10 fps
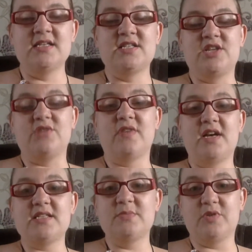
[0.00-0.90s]
So there are
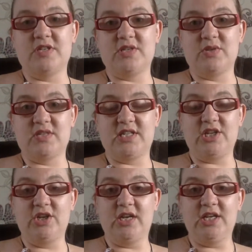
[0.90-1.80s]
some crystals that
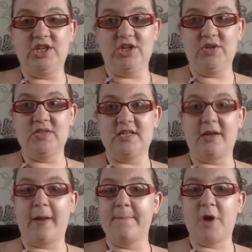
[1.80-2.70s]
you can use and
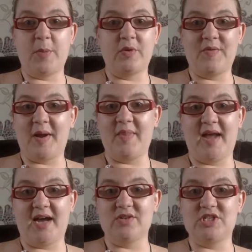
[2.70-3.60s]
pop around the
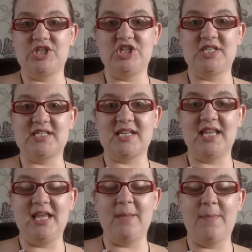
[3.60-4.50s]
house to just
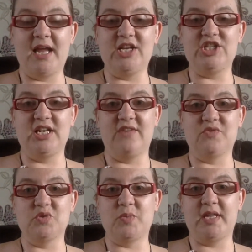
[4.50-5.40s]
keep energy
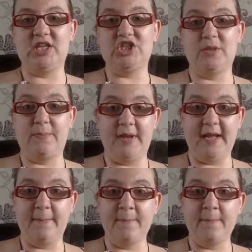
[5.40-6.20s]
levels where they should be,